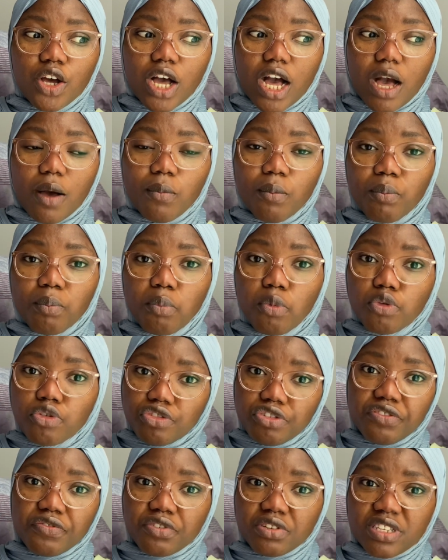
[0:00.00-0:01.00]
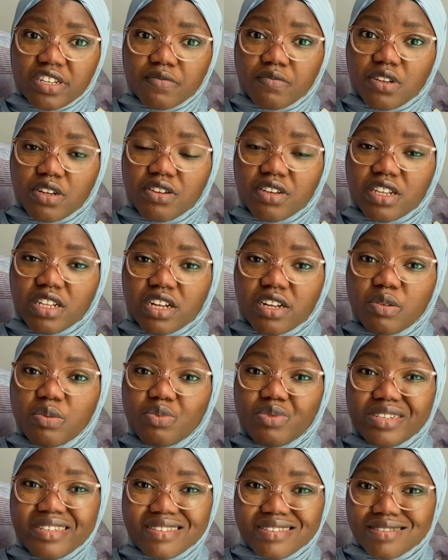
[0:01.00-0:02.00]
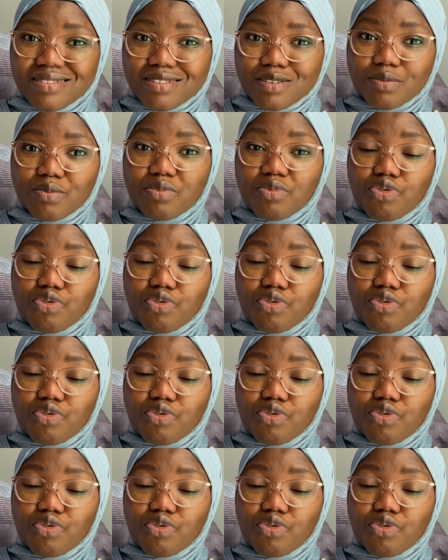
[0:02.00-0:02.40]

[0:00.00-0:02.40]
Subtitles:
most of us have been looking at racism